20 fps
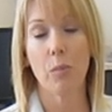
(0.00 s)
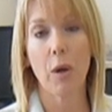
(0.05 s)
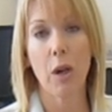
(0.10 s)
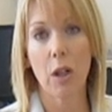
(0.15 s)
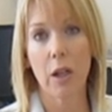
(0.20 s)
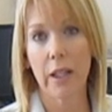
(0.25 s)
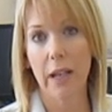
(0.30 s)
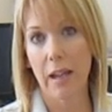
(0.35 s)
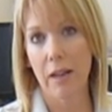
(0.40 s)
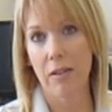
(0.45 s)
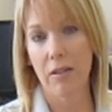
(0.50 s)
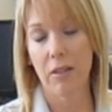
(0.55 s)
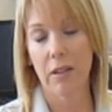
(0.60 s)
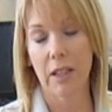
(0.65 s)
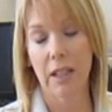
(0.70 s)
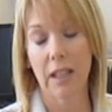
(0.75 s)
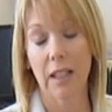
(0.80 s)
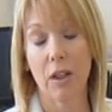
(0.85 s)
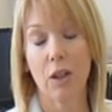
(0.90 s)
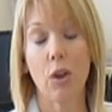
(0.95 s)

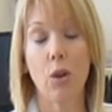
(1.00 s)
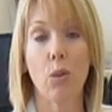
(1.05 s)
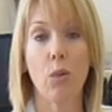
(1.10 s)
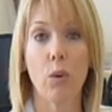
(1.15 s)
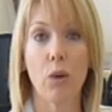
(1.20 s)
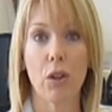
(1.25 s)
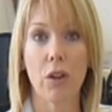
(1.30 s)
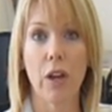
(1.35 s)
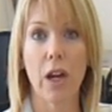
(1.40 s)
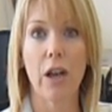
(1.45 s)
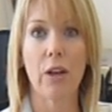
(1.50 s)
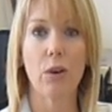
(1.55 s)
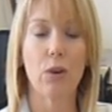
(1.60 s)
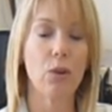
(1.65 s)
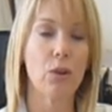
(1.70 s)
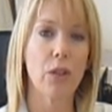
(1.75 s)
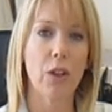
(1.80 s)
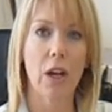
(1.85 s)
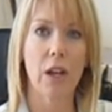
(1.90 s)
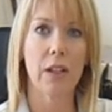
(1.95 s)
polyethylene will not
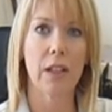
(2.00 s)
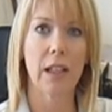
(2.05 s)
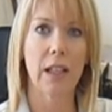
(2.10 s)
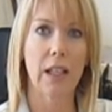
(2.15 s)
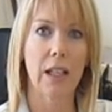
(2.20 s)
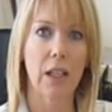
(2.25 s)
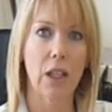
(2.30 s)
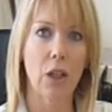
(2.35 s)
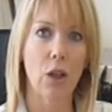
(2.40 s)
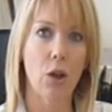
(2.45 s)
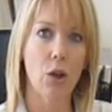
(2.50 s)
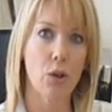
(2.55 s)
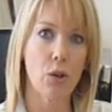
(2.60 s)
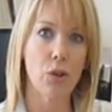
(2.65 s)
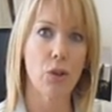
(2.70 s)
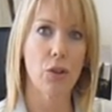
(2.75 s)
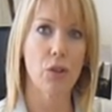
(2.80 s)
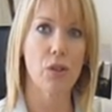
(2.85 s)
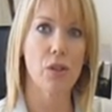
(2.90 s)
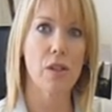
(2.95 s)
hold on to any
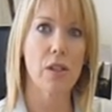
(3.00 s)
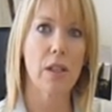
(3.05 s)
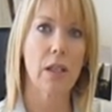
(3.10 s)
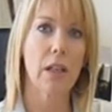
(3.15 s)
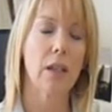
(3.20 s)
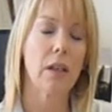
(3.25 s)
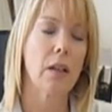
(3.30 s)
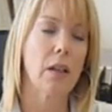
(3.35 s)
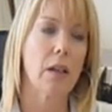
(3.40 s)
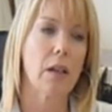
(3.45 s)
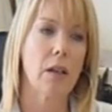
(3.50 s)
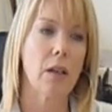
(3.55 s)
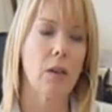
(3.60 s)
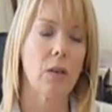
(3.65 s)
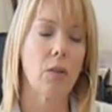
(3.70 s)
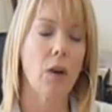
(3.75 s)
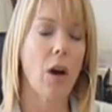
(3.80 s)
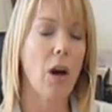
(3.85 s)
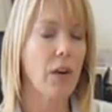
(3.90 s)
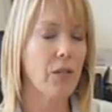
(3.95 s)
odors.
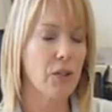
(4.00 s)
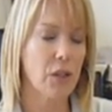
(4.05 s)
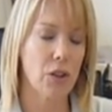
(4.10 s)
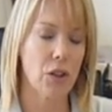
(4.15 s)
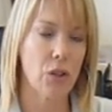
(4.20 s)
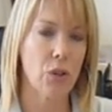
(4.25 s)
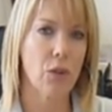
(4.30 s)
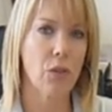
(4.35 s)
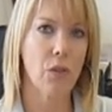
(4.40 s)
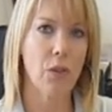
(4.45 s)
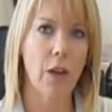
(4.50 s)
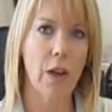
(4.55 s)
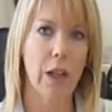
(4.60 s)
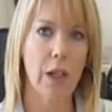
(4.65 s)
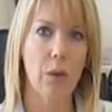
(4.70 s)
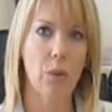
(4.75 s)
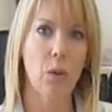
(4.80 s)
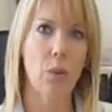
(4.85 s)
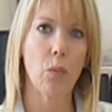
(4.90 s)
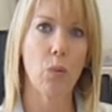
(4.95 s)
Often you'll
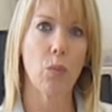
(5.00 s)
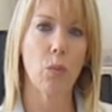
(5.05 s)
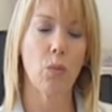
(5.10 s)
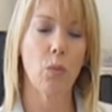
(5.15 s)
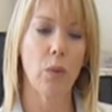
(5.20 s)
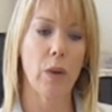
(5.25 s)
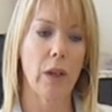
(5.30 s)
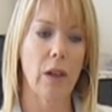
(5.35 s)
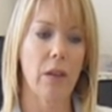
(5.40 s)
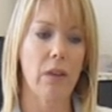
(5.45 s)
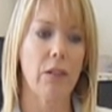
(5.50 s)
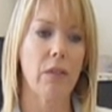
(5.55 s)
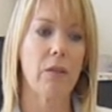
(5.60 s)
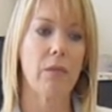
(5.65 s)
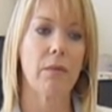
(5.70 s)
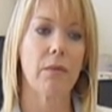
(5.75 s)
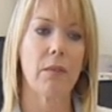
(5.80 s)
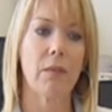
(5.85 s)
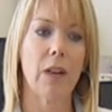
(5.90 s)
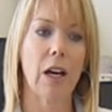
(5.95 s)
find with
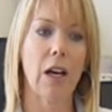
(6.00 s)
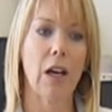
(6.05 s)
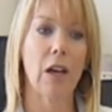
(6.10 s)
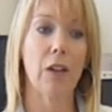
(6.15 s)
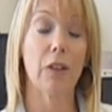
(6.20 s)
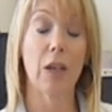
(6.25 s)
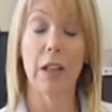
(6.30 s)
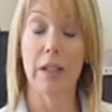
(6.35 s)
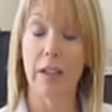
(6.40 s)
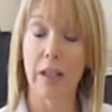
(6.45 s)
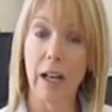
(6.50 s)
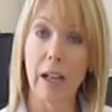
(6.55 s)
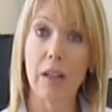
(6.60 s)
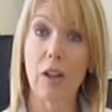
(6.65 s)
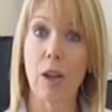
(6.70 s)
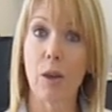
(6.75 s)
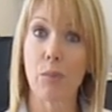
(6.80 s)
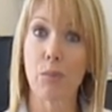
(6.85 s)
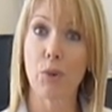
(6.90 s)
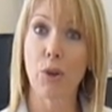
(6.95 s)
a
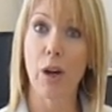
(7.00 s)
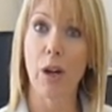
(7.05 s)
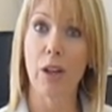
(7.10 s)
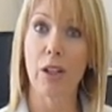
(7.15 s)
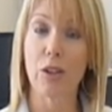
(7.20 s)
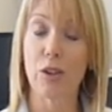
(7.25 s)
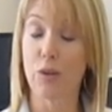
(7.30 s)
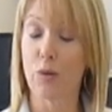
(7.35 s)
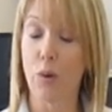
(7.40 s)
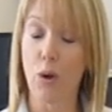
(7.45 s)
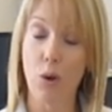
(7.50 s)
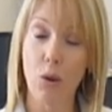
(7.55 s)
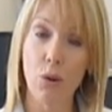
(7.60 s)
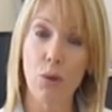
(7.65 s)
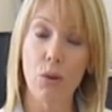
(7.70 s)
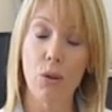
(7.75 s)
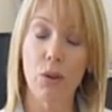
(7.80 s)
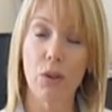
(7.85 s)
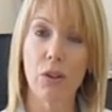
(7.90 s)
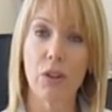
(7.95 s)
nylon product of
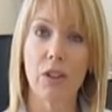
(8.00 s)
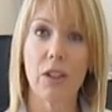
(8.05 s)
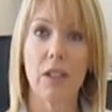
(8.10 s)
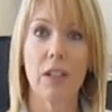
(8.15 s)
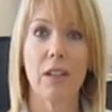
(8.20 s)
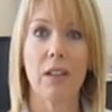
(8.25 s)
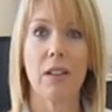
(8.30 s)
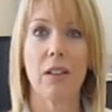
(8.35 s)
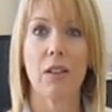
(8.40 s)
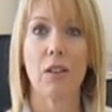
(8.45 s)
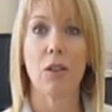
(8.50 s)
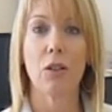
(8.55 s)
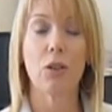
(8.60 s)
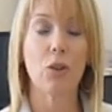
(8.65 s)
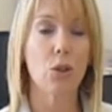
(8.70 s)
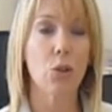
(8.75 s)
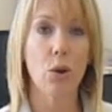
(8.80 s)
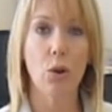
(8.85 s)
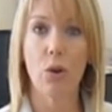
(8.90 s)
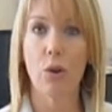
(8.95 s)
old,
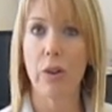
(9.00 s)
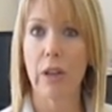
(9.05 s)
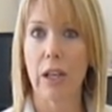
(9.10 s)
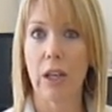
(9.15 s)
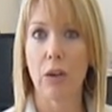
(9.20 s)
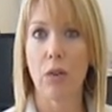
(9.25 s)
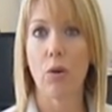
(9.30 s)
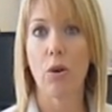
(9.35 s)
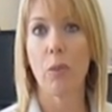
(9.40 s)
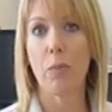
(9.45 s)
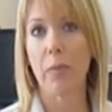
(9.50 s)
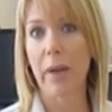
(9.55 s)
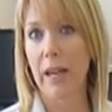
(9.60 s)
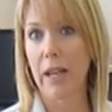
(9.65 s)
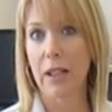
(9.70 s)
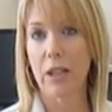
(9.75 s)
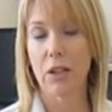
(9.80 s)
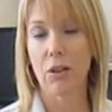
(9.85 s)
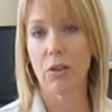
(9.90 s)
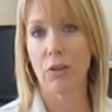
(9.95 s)
chlorine or
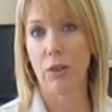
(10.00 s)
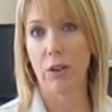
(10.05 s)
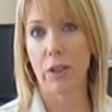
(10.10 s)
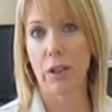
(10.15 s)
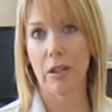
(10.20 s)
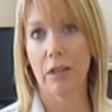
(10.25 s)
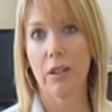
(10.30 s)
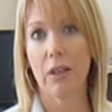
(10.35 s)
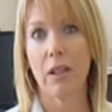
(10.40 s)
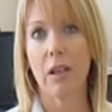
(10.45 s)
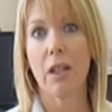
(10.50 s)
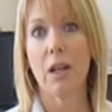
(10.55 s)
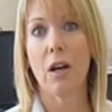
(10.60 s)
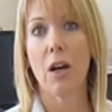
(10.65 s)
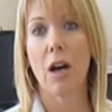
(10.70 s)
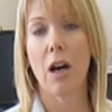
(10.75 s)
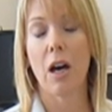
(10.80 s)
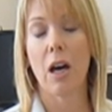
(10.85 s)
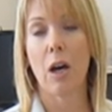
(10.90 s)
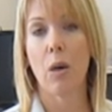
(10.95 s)
pet urine
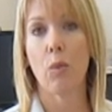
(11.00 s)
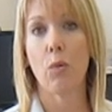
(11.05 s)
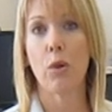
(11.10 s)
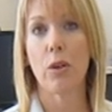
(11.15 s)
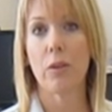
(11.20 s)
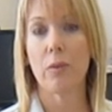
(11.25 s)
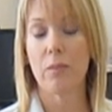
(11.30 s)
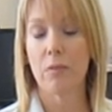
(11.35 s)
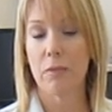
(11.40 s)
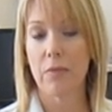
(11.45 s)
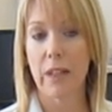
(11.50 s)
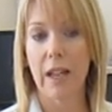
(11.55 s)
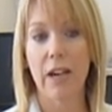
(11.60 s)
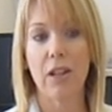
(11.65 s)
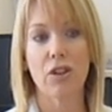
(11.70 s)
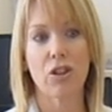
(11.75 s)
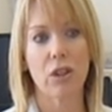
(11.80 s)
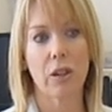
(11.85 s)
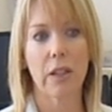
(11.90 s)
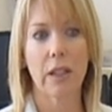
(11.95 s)
would
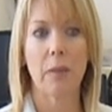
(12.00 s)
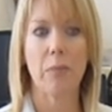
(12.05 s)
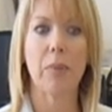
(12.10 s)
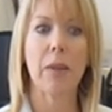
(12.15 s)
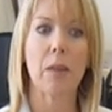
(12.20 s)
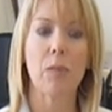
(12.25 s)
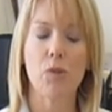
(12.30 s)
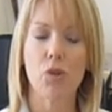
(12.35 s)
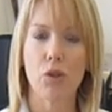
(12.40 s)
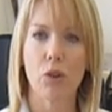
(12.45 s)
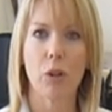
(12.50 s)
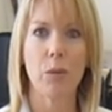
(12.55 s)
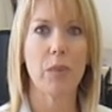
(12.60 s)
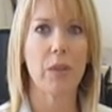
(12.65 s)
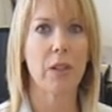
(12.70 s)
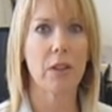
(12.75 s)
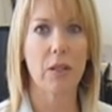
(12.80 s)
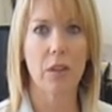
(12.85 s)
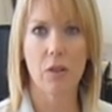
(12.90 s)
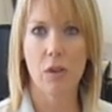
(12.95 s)
actually be
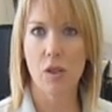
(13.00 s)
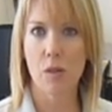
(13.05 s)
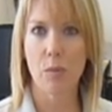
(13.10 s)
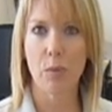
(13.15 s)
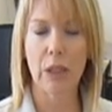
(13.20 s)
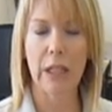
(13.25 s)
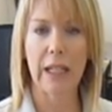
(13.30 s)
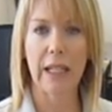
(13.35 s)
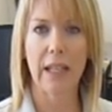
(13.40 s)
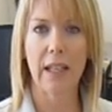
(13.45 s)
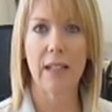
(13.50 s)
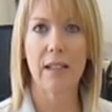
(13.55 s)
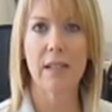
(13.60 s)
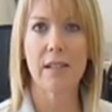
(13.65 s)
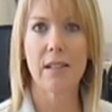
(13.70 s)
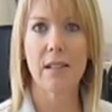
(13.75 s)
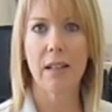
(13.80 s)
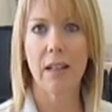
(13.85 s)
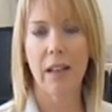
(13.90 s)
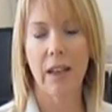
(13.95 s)
absorbed into those
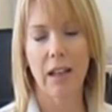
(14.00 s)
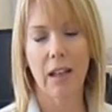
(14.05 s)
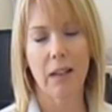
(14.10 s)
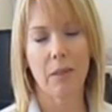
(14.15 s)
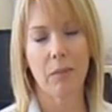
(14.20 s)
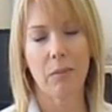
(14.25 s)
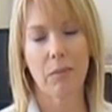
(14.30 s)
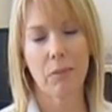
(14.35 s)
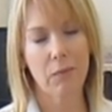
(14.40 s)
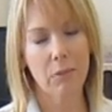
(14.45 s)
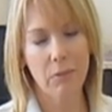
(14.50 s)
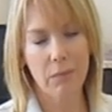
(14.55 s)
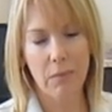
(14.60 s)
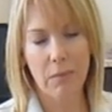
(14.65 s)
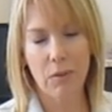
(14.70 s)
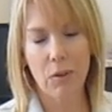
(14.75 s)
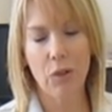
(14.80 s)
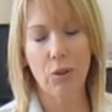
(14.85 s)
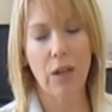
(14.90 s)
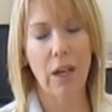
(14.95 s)
blades and
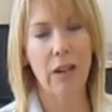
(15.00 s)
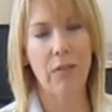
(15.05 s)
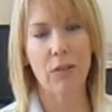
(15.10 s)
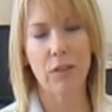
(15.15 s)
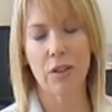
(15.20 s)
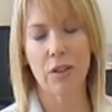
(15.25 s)
you'd have a